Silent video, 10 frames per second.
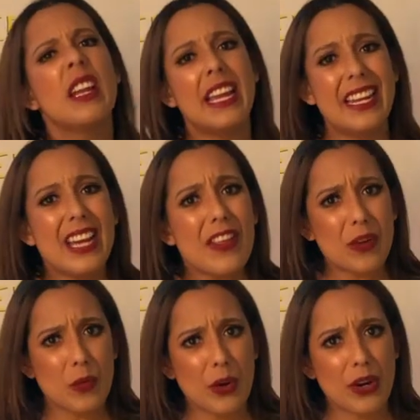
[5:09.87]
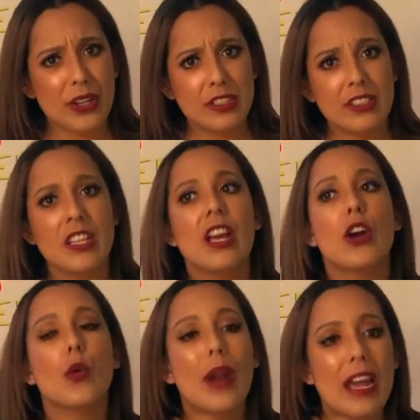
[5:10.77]
In other words,
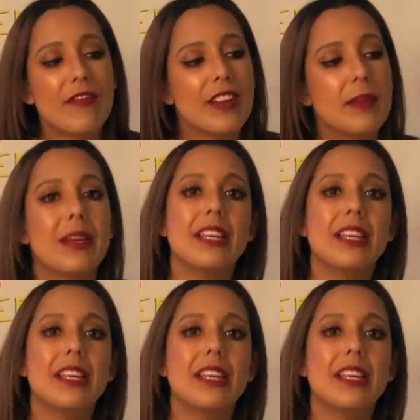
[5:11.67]
grapheme